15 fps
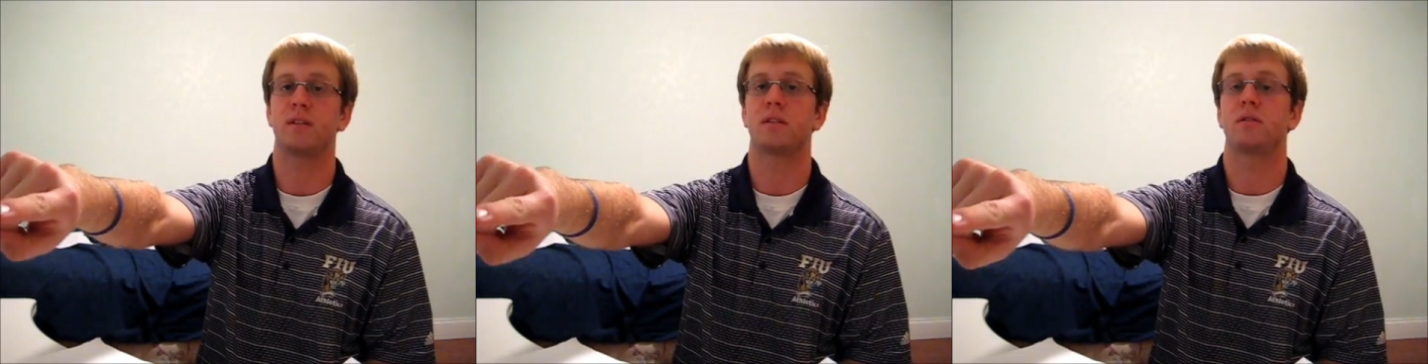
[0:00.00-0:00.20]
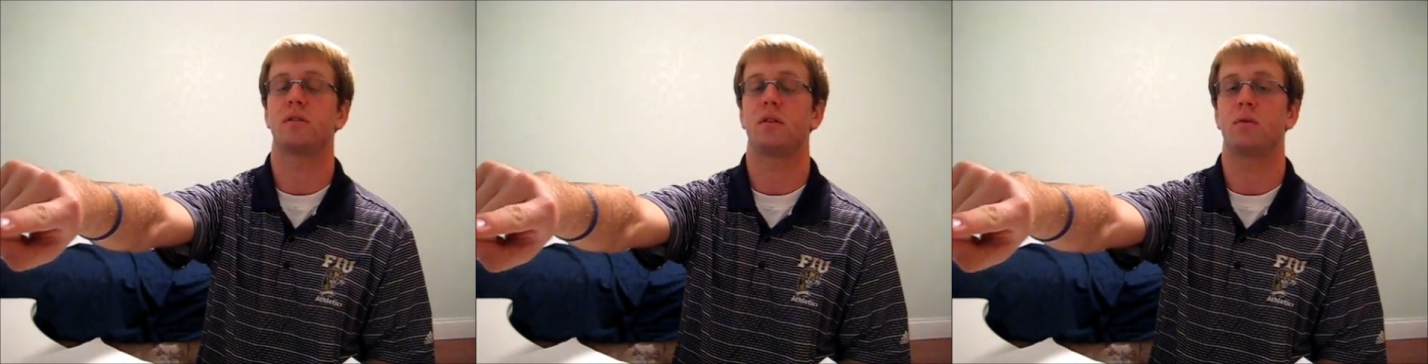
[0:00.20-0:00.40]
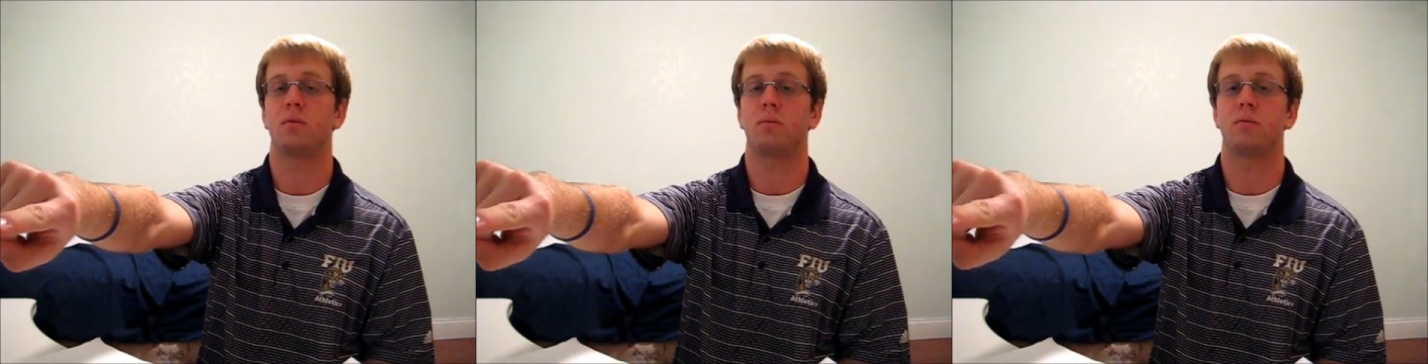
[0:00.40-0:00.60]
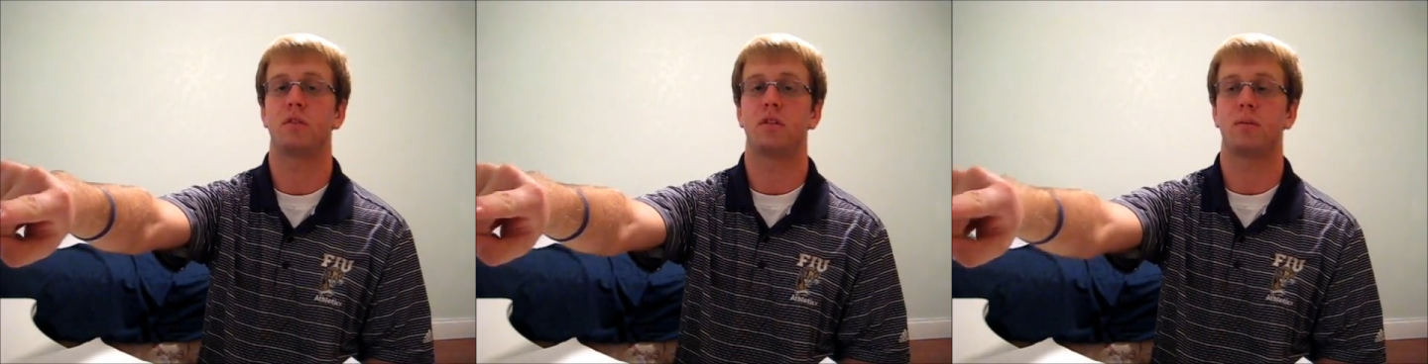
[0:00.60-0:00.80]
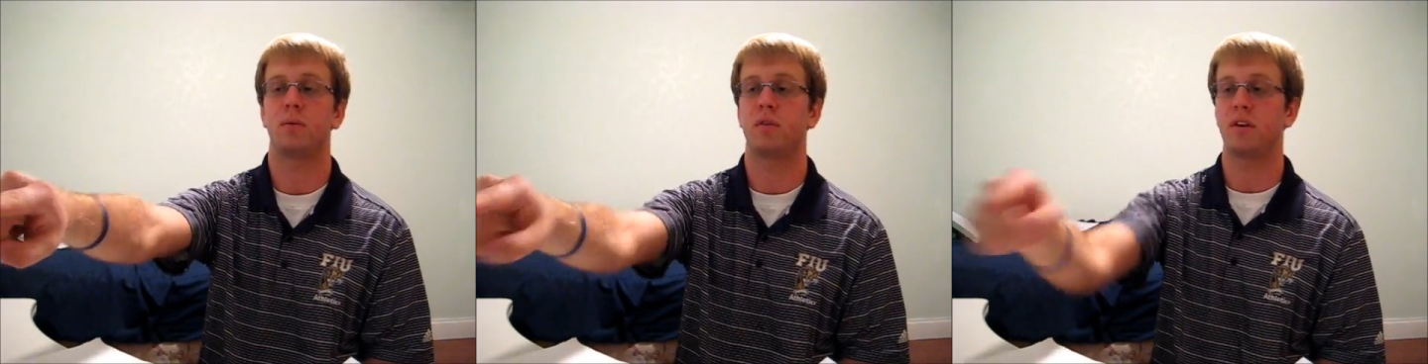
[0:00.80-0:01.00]
So
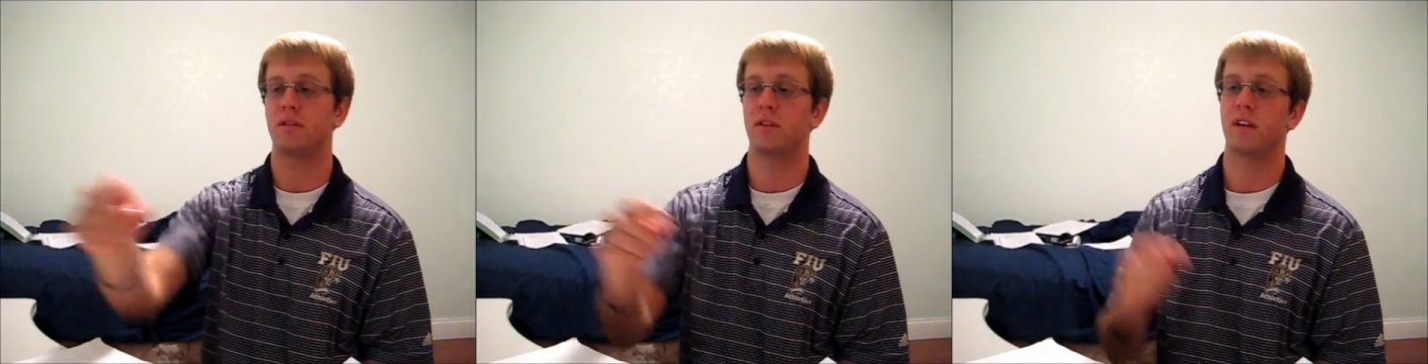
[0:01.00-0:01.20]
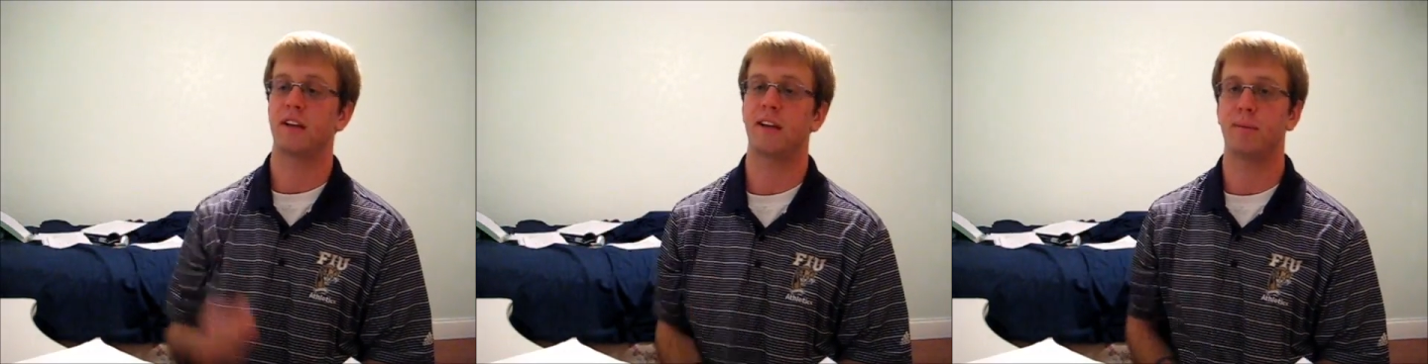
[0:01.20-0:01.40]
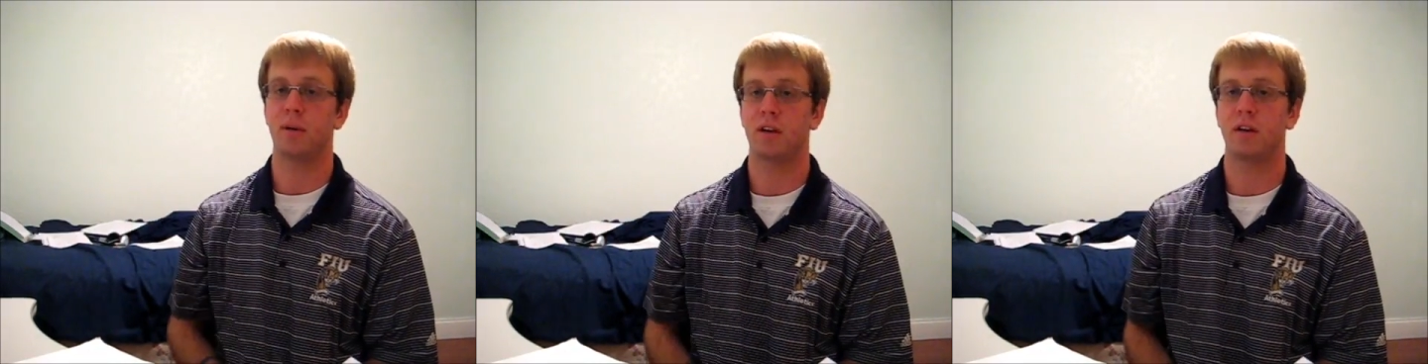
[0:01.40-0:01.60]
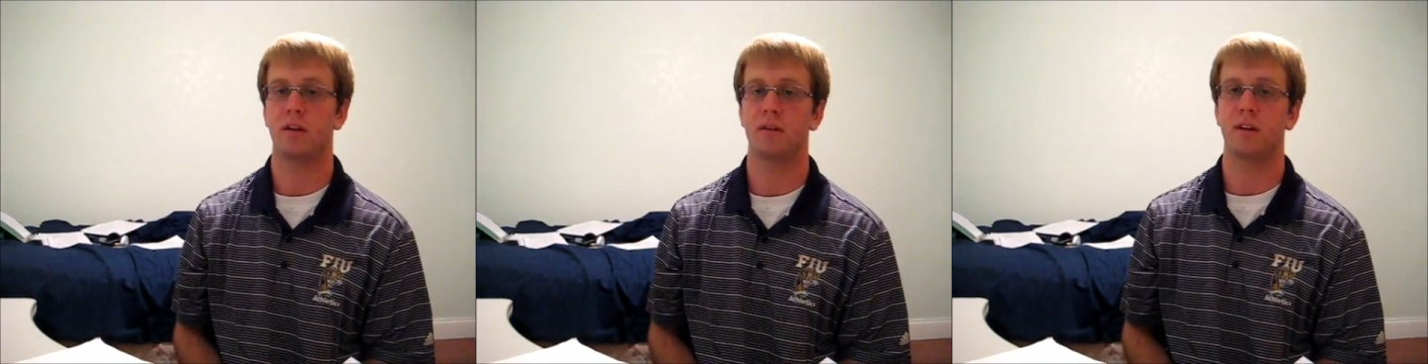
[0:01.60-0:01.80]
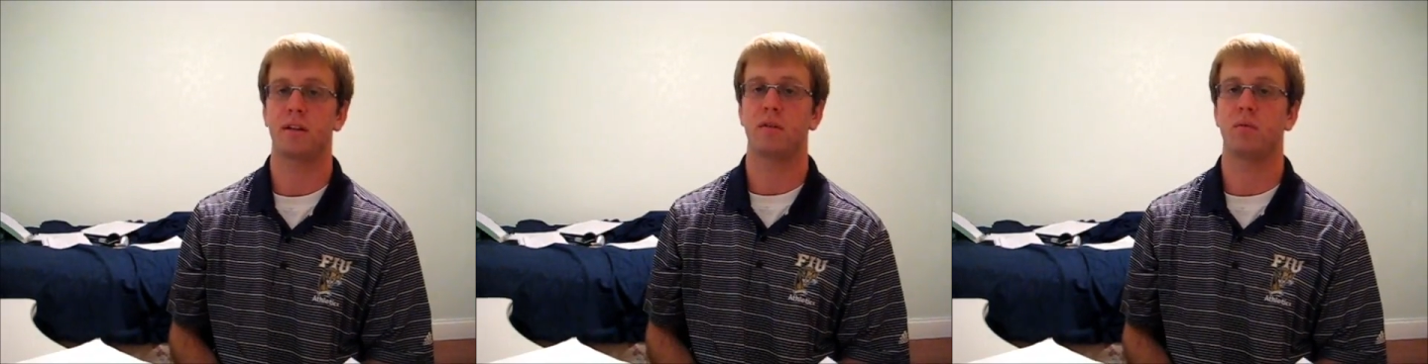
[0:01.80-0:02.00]
some of the things I came into
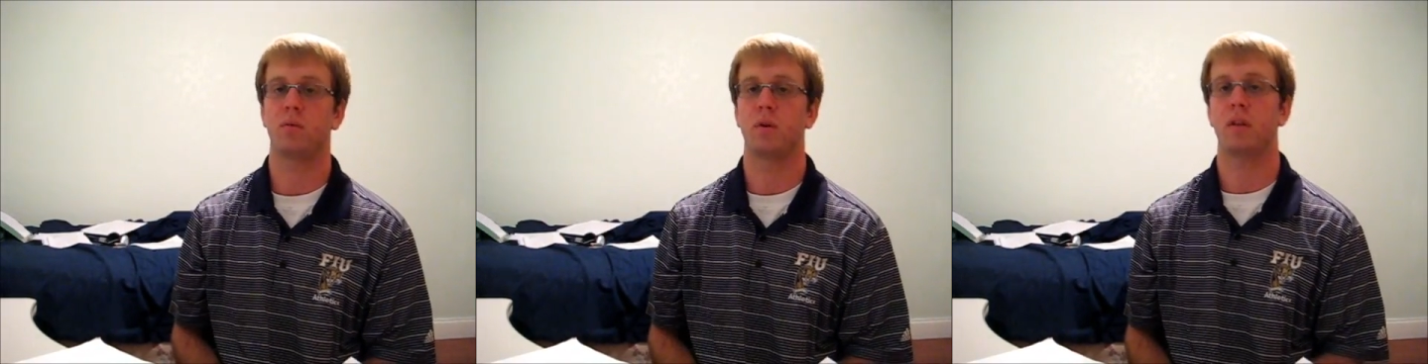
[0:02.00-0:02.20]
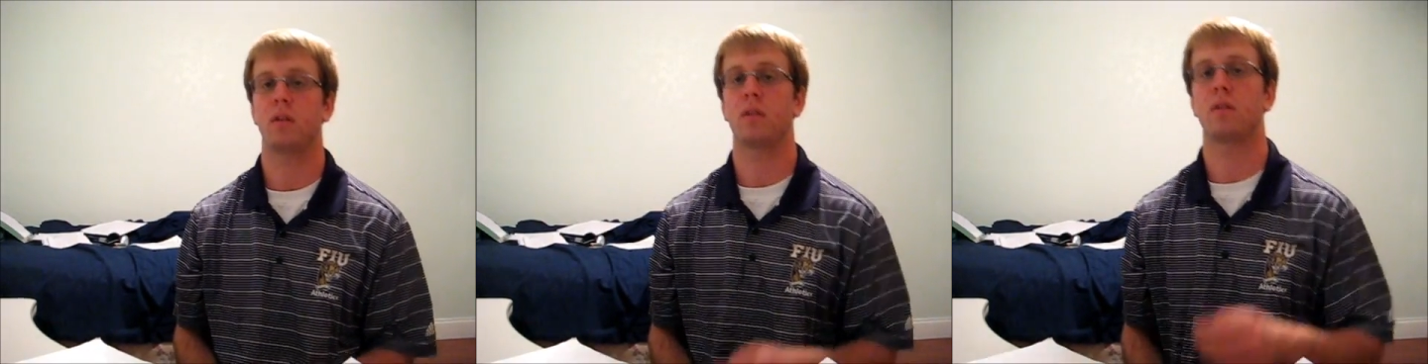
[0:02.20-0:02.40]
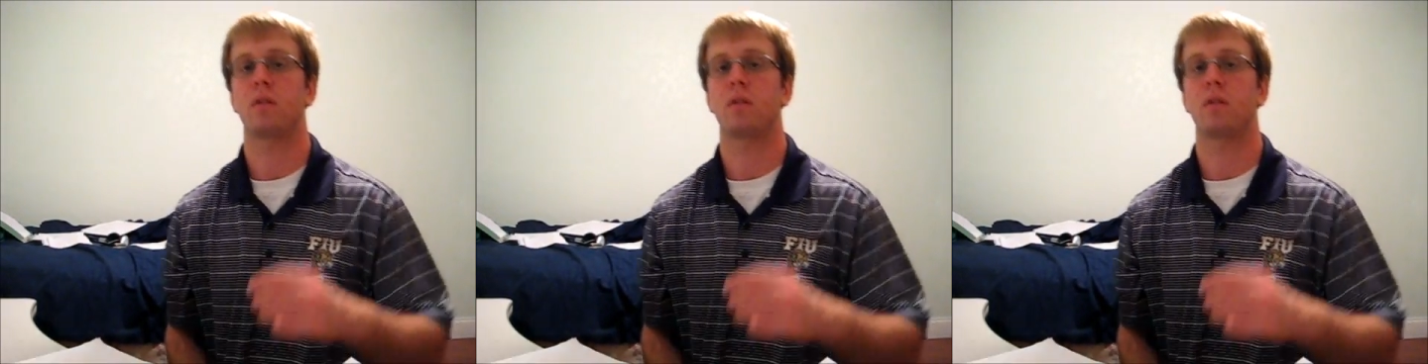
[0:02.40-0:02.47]
contact with.